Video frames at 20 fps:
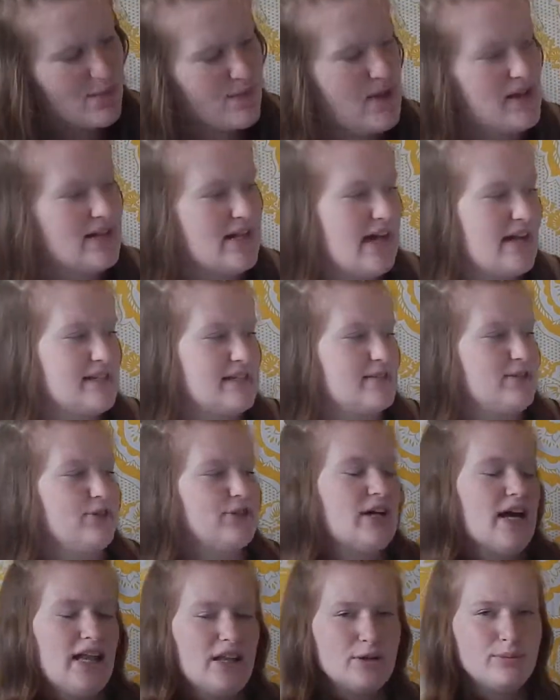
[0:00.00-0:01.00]
It has a little
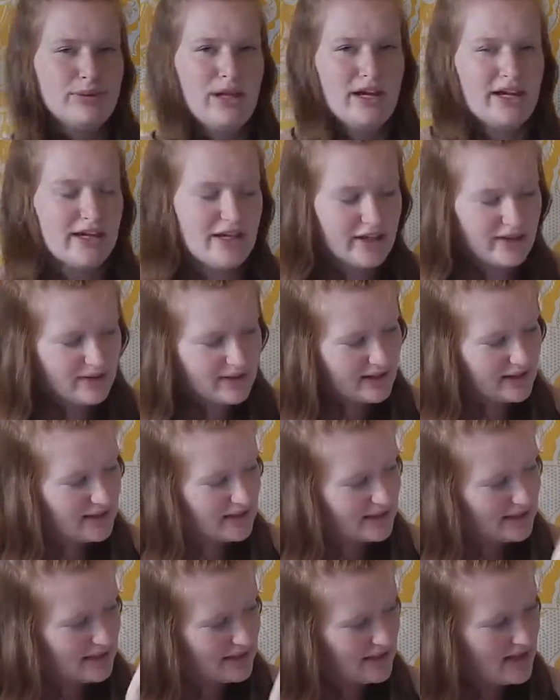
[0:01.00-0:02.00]
color blocking going
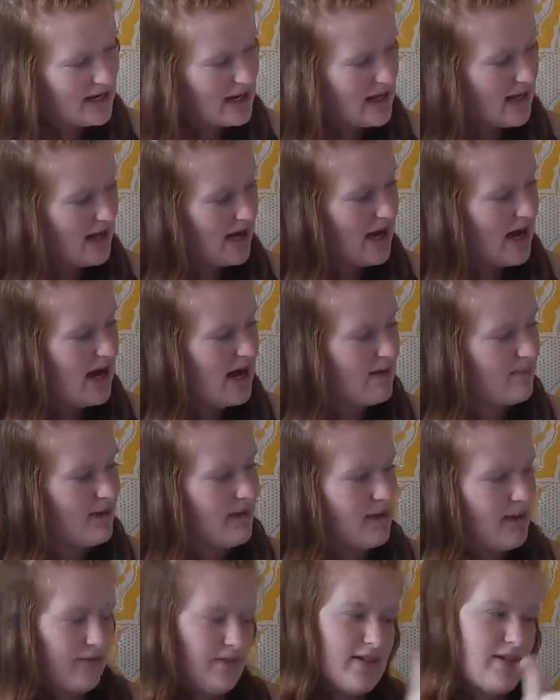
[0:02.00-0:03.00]
on. I
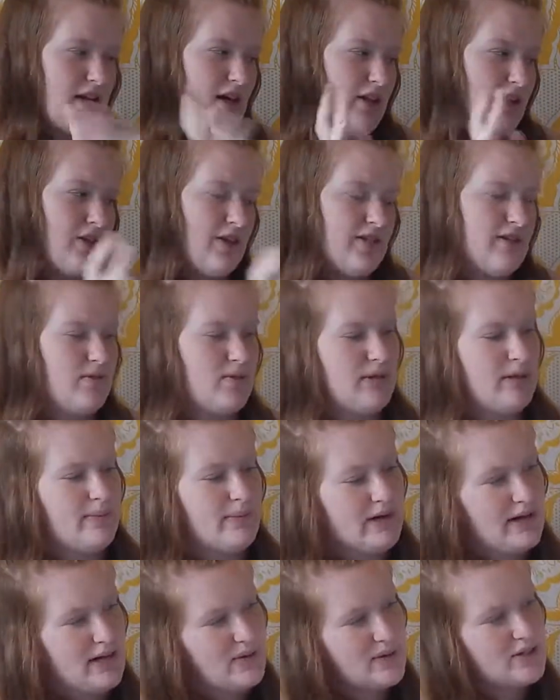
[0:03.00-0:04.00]
love these colors, really
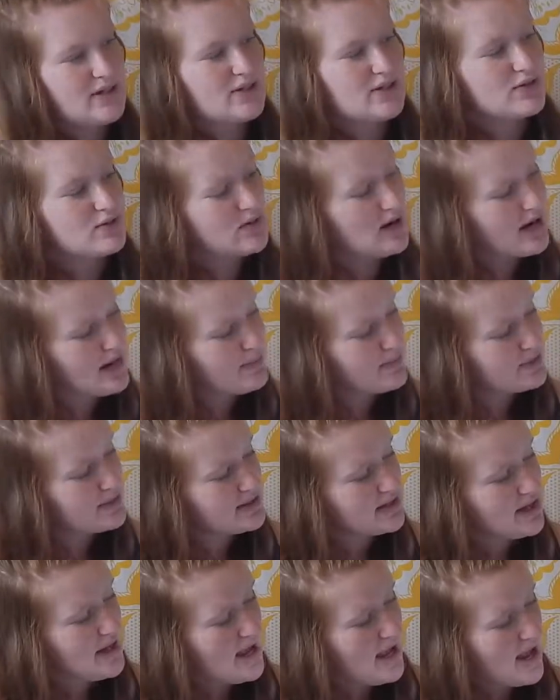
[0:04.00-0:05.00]
pretty with the stripes.
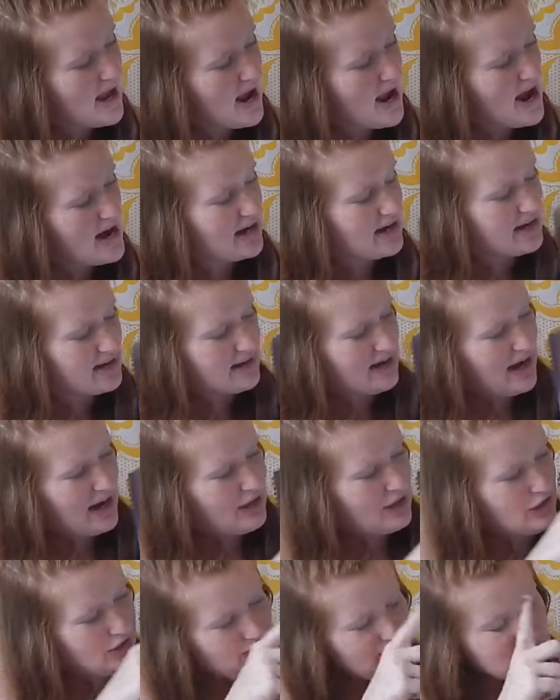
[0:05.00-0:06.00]
And I don't
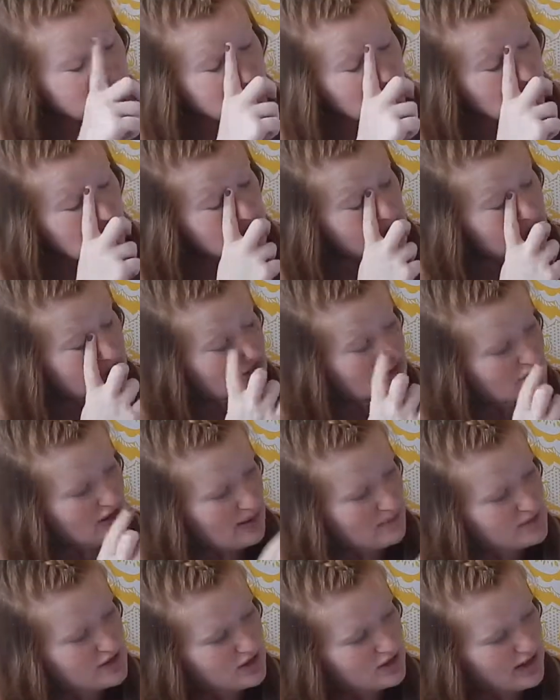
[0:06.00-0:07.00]
know if you can tell, but the
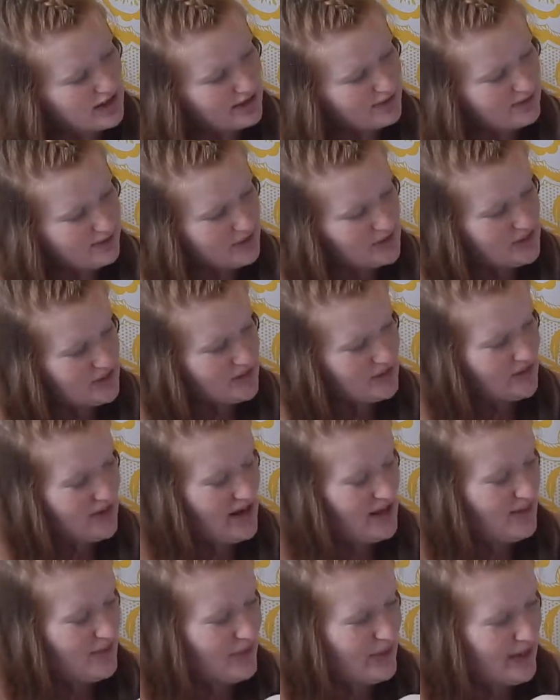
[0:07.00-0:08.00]
stripes aren't like fully
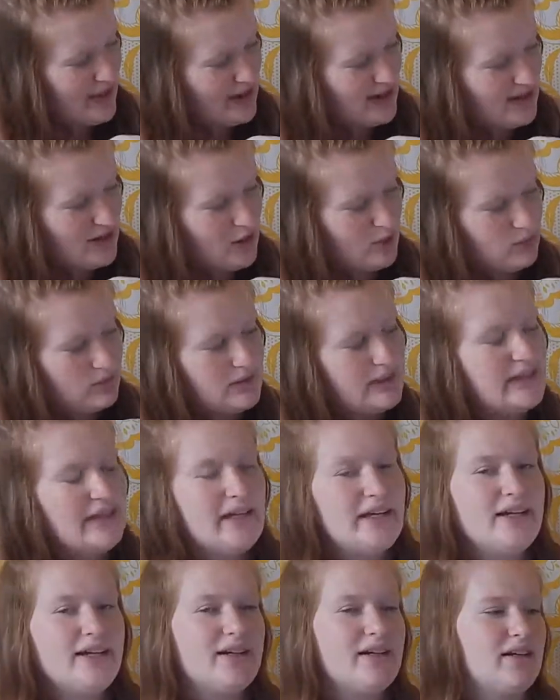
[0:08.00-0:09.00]
straight. They're like, you know,
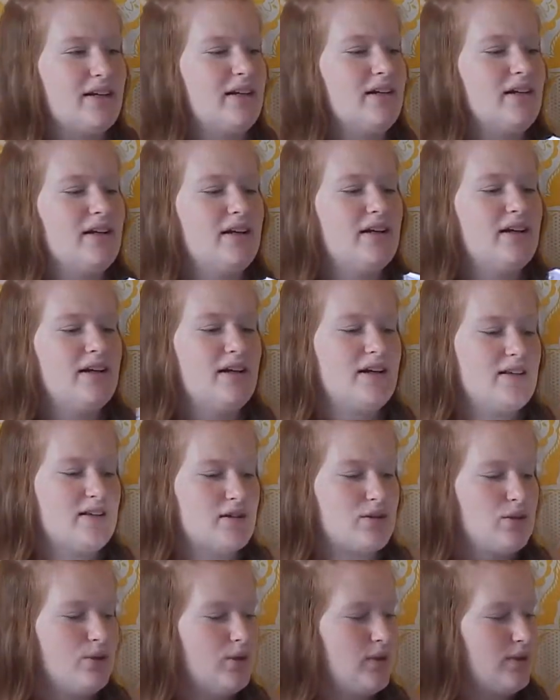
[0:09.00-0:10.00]
bleeding, and it's a
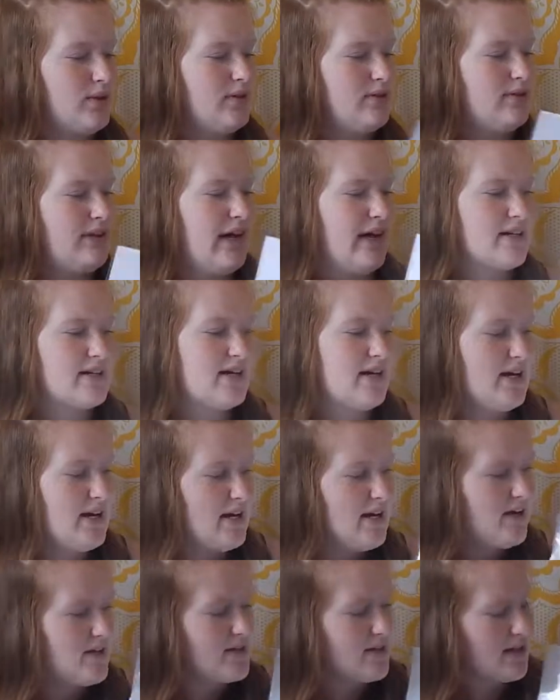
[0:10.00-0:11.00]
cool little effect.
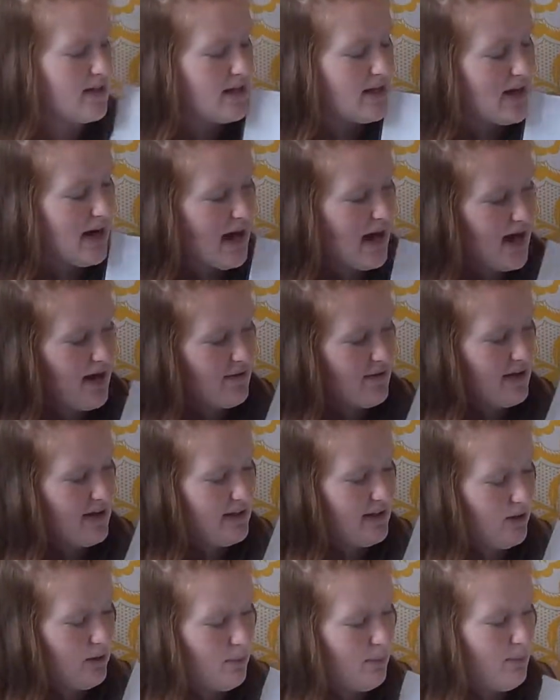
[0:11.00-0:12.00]
So then I have a
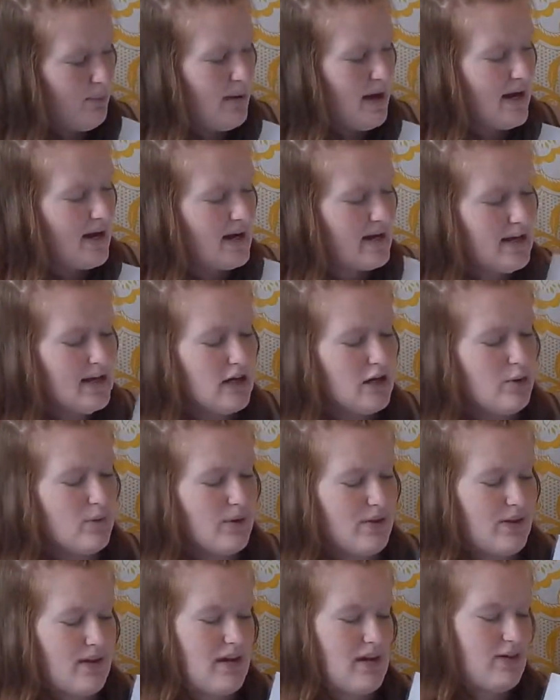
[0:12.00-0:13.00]
little pocket here
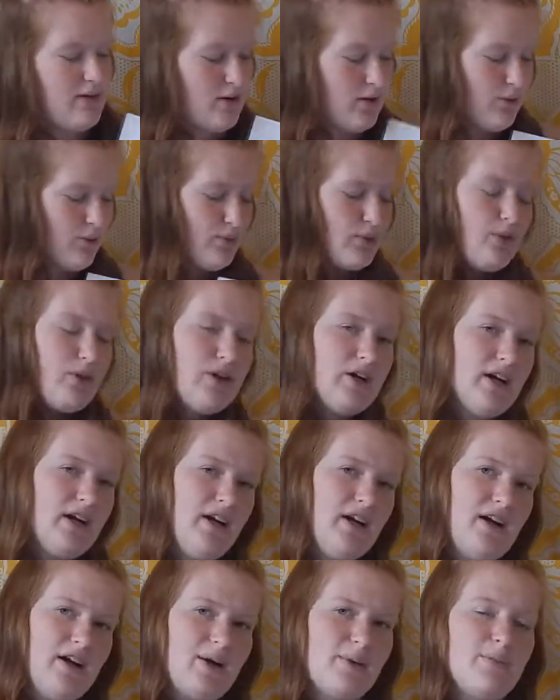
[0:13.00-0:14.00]
with a little ruler,
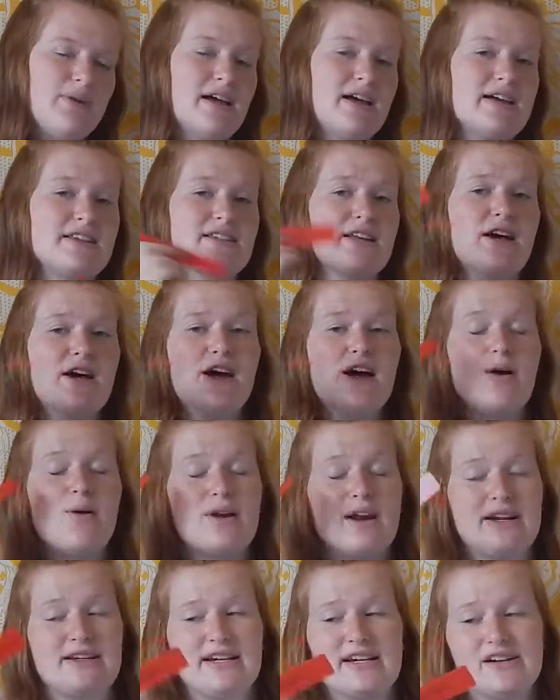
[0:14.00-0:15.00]
because
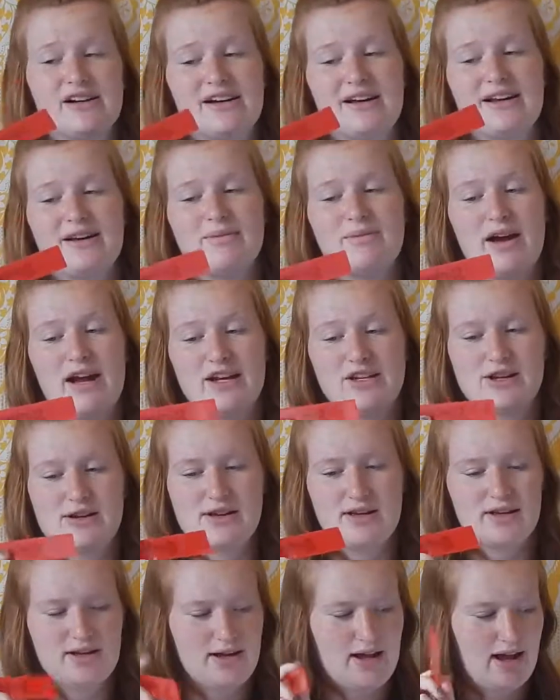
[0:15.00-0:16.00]
when I decorate my
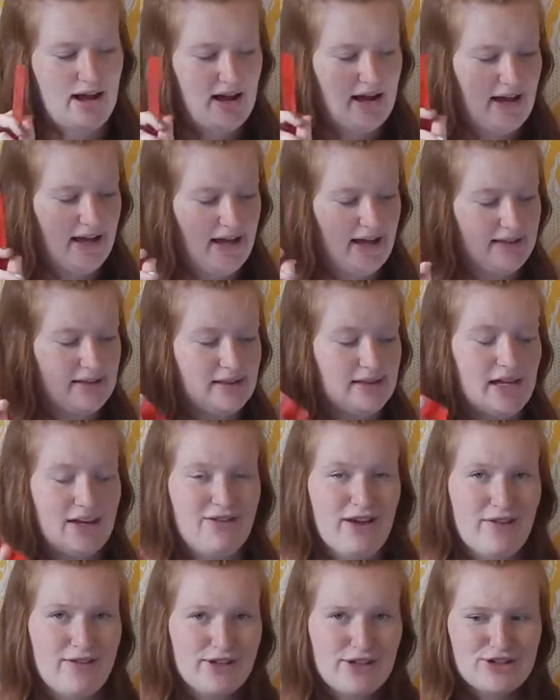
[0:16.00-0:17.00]
agenda, I love
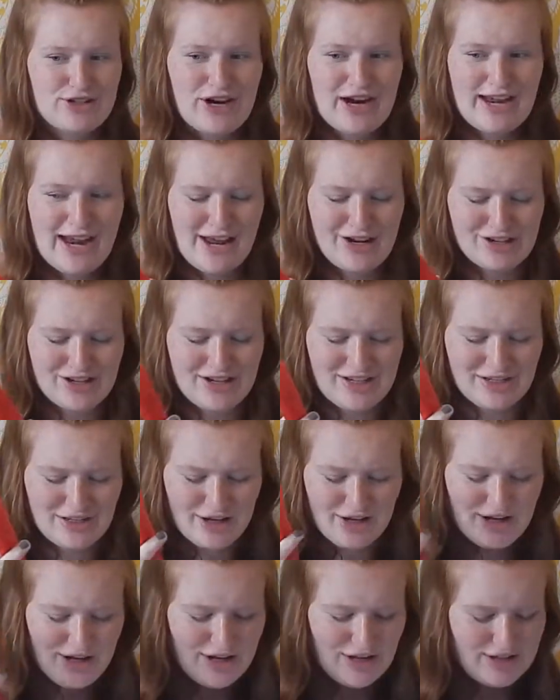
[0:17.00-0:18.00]
having straight edges.
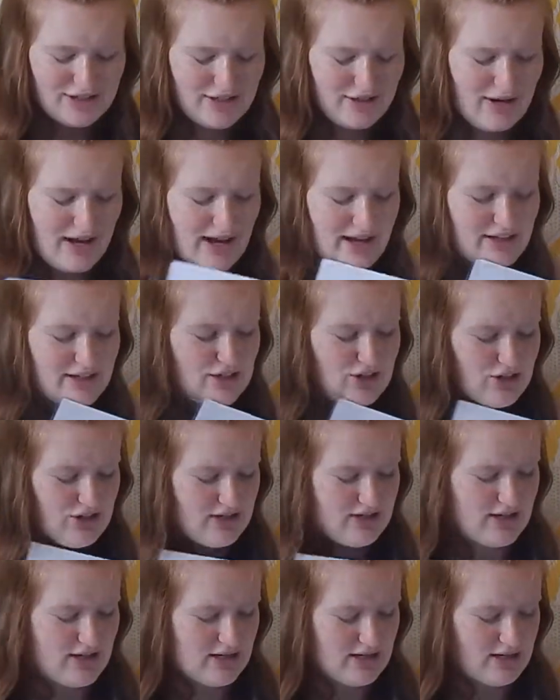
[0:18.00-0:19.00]
So I just
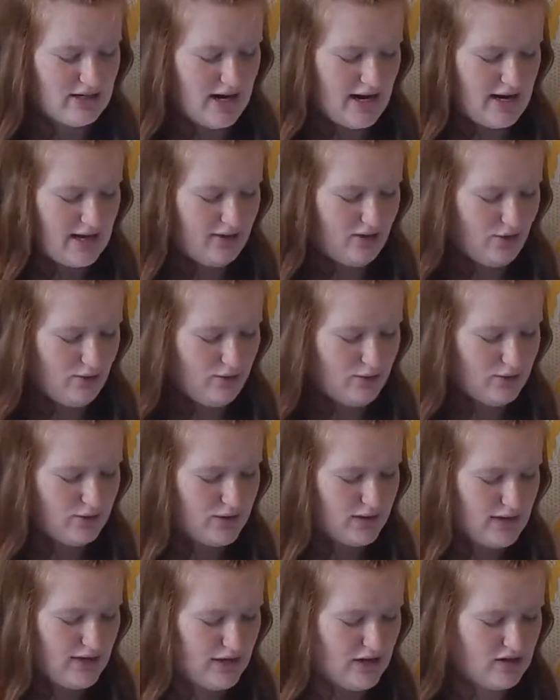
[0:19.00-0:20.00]
stick a tiny little ruler
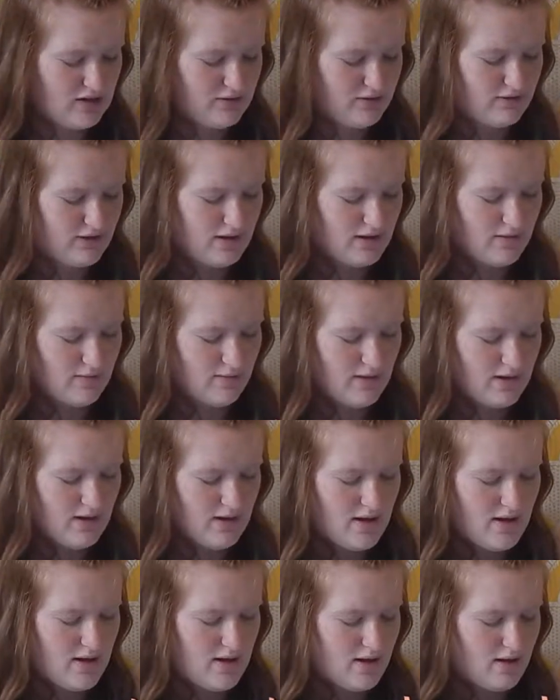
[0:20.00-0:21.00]
in here from
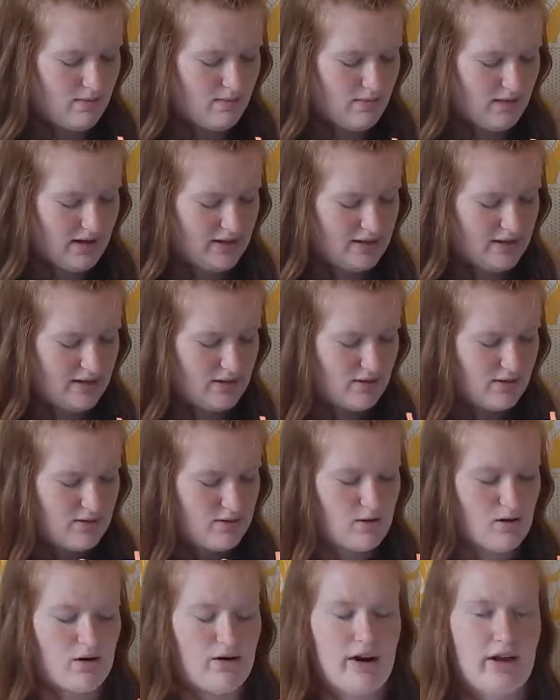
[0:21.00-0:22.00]
my sister's
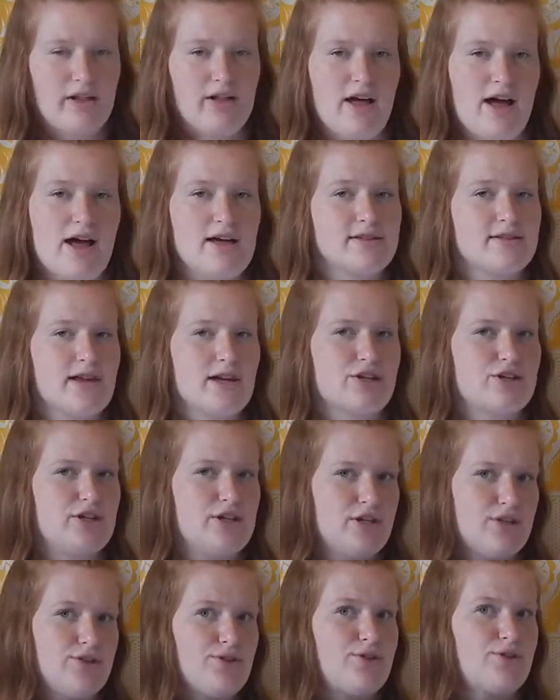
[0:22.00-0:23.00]
3rd grade class that she
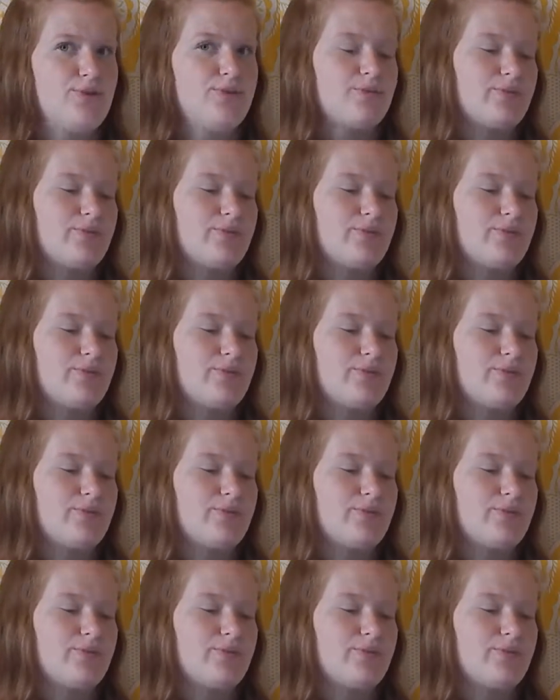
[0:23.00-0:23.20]
stole.